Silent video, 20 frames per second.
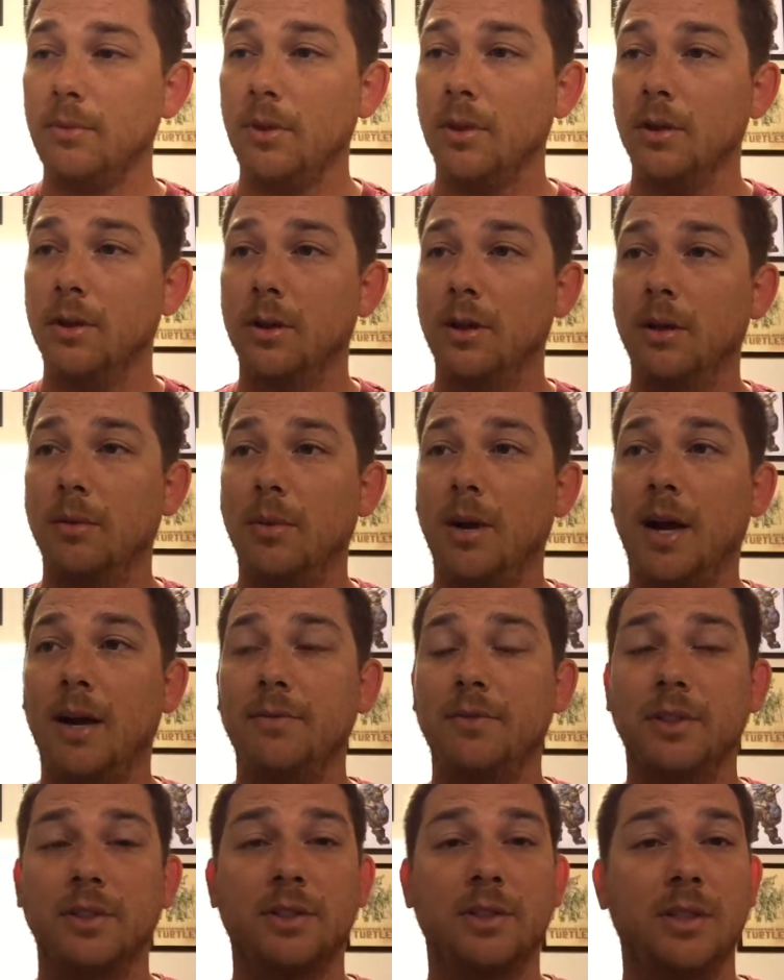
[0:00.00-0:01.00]

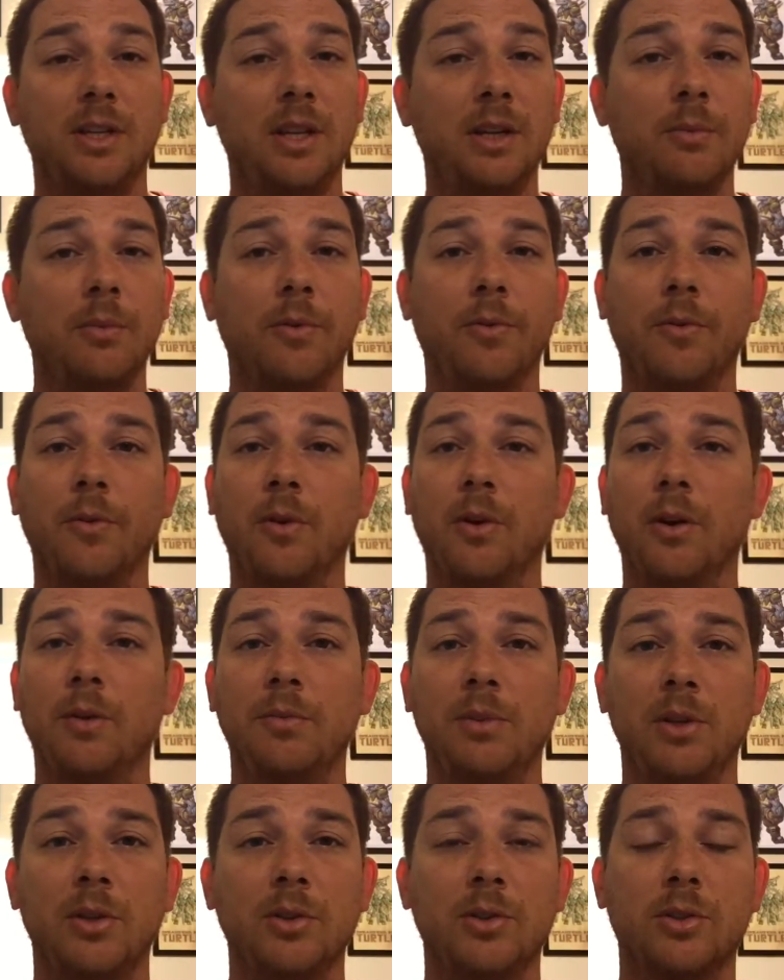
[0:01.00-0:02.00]
I've just seen it before, I'm
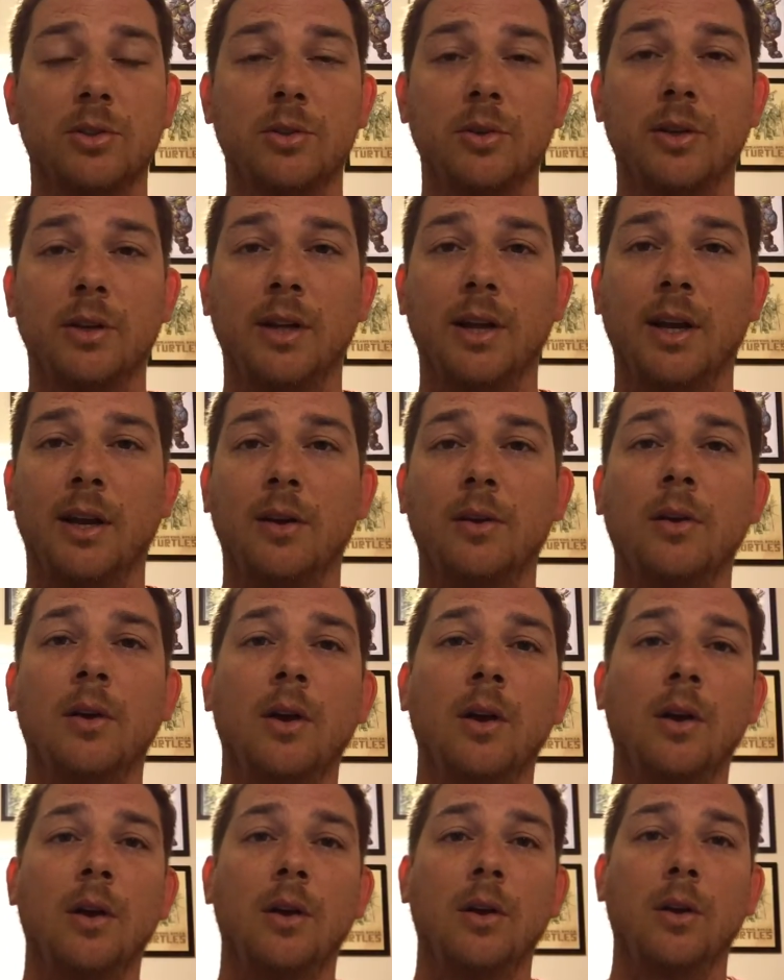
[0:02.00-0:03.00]
used to it now,
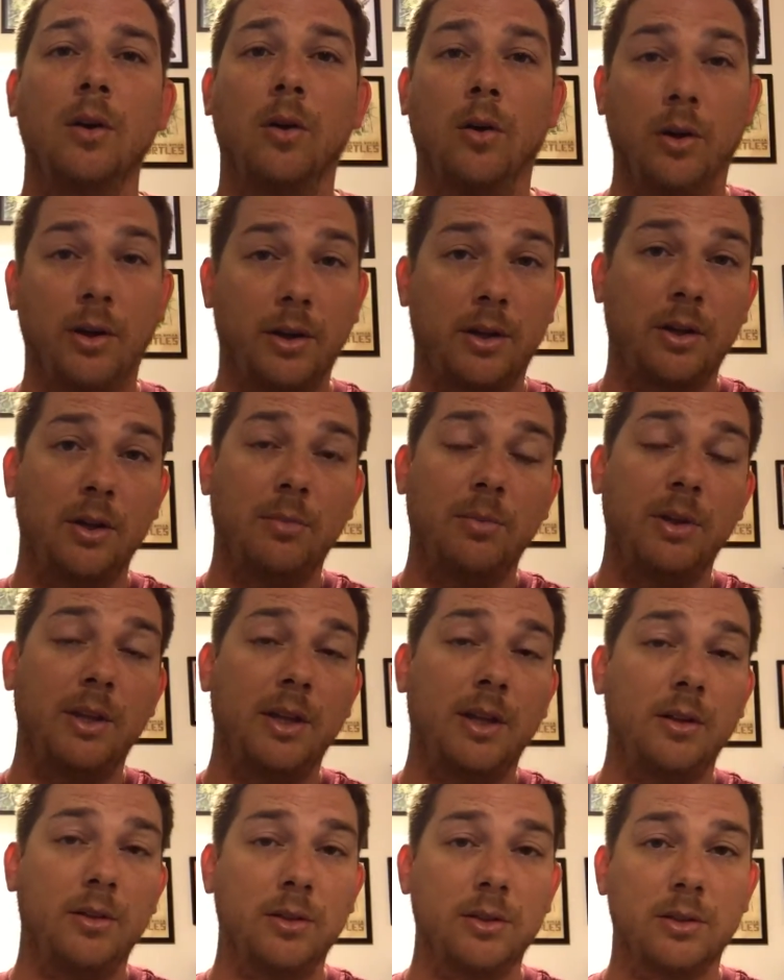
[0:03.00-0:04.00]
or it could be
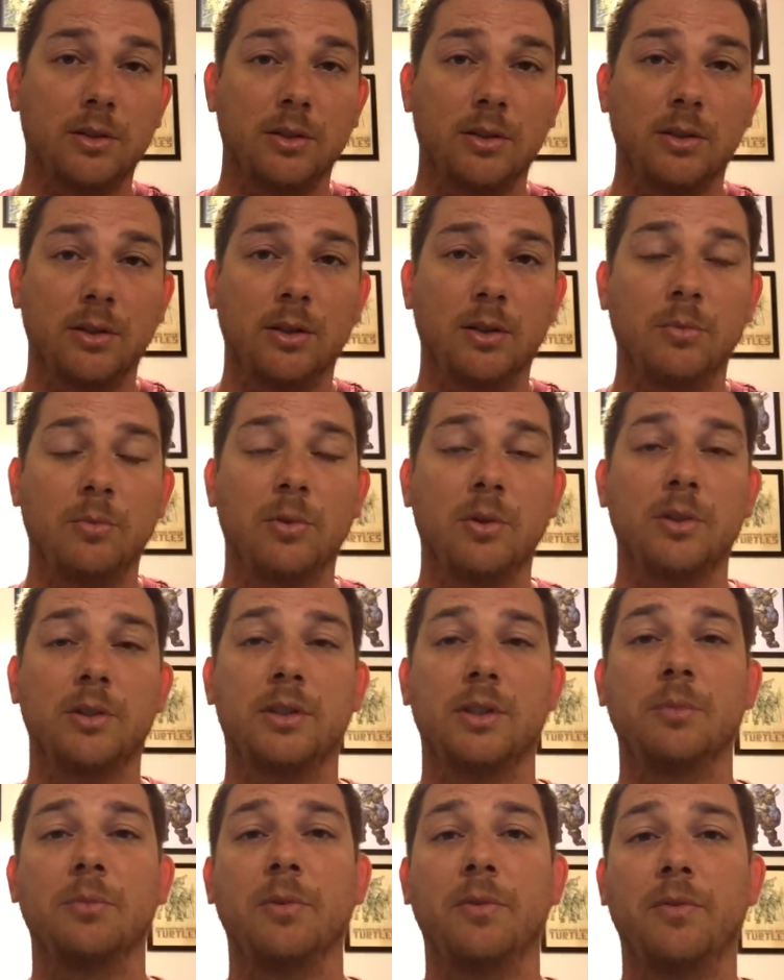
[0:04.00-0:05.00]
that it was a little more
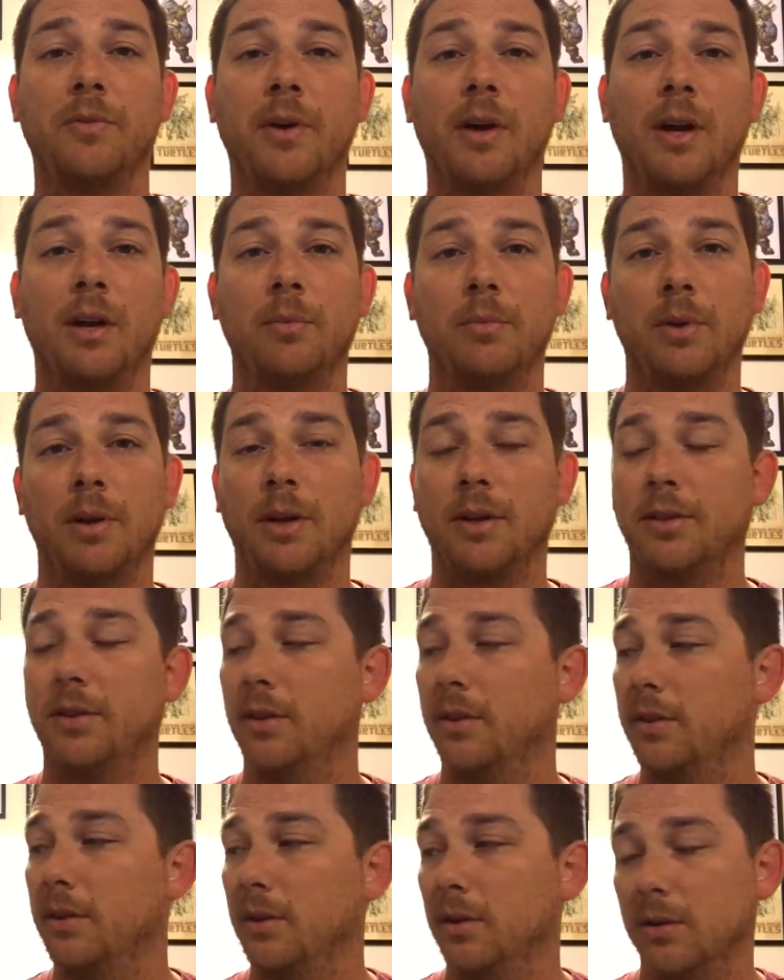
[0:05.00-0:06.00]
simplified, but I
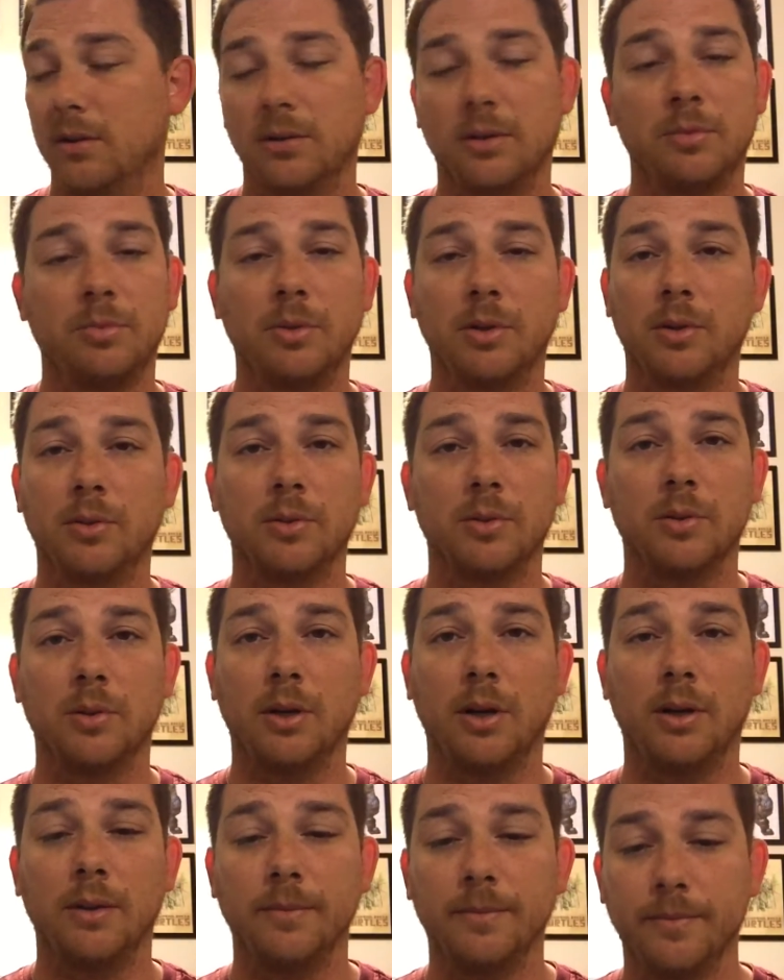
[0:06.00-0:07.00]
thought the art in this book was
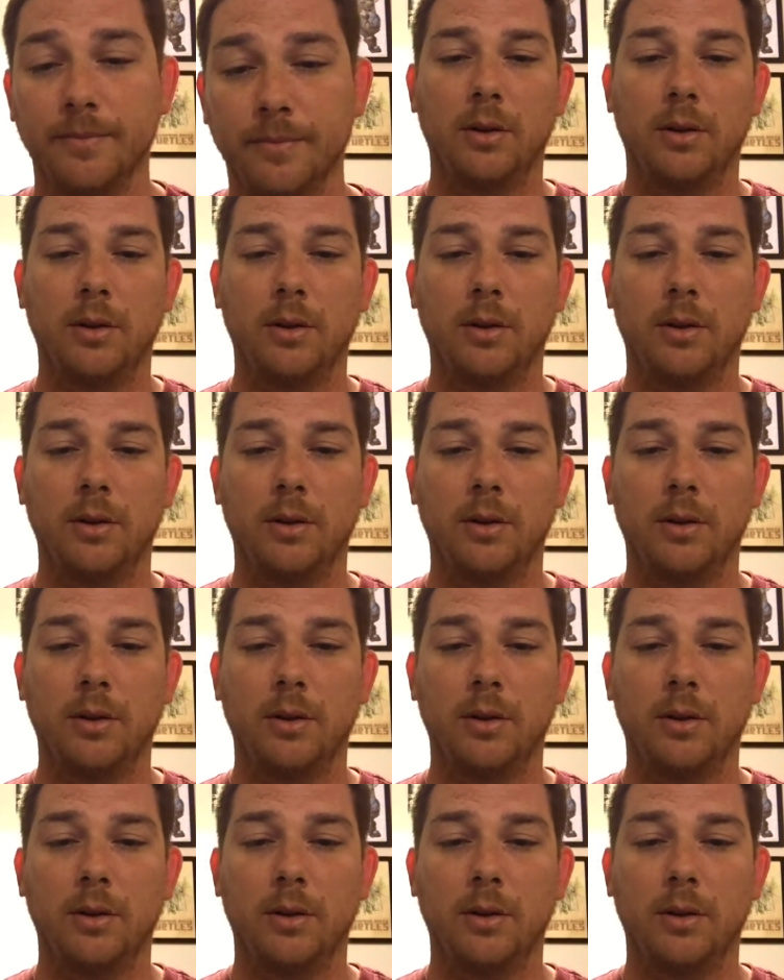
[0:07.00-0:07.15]
great.